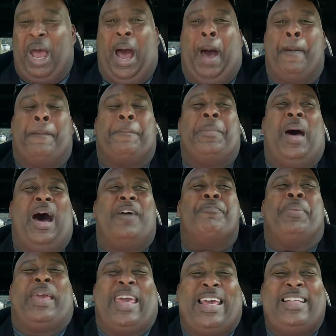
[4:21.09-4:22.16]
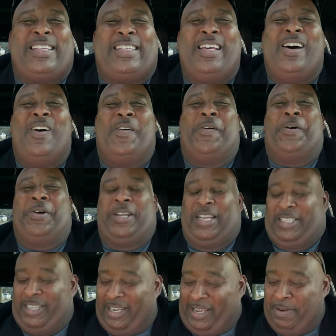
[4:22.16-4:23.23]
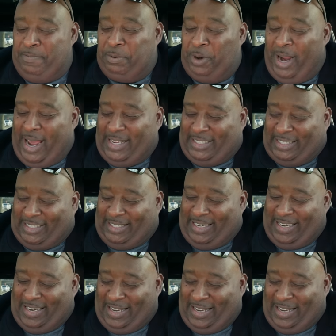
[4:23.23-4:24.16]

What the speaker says: a pizza on a chicken breast?